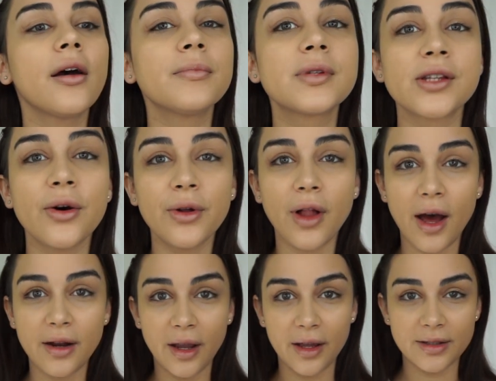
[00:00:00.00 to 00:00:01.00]
I'm so
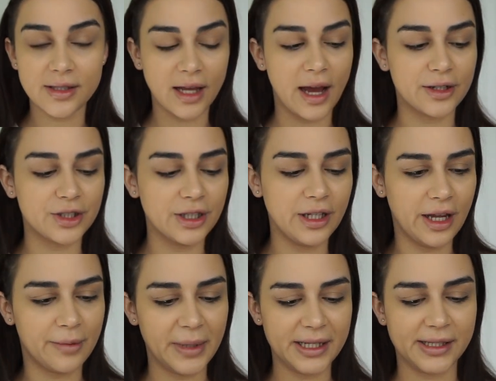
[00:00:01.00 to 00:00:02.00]
glad it's actually
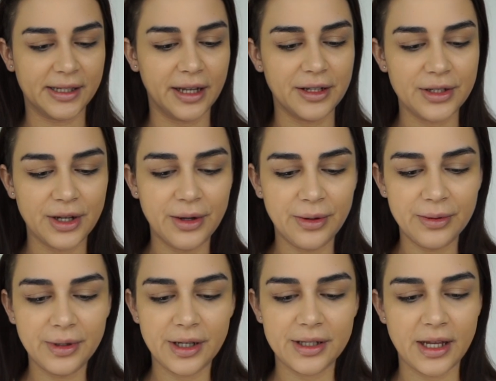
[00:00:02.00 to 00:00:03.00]
like my skin
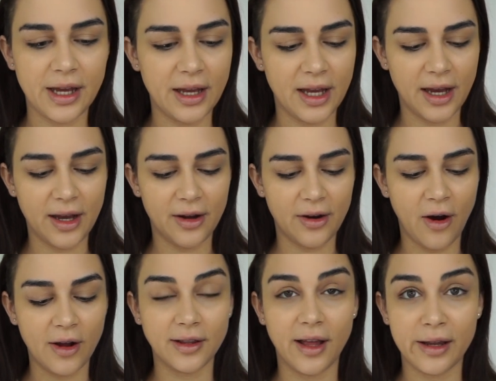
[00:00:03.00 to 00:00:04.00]
tone because I
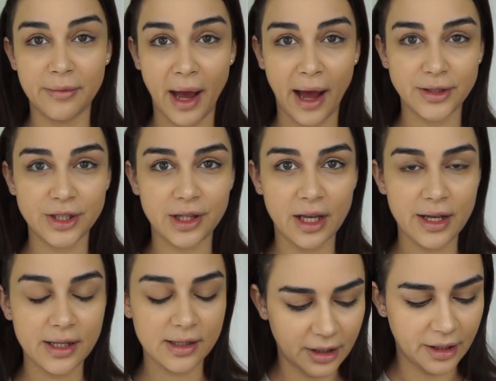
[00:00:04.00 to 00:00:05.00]
online matched
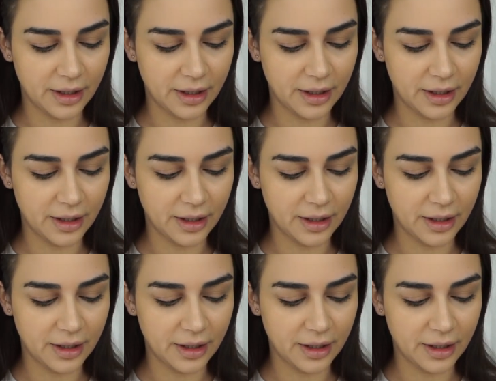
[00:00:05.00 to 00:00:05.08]
this,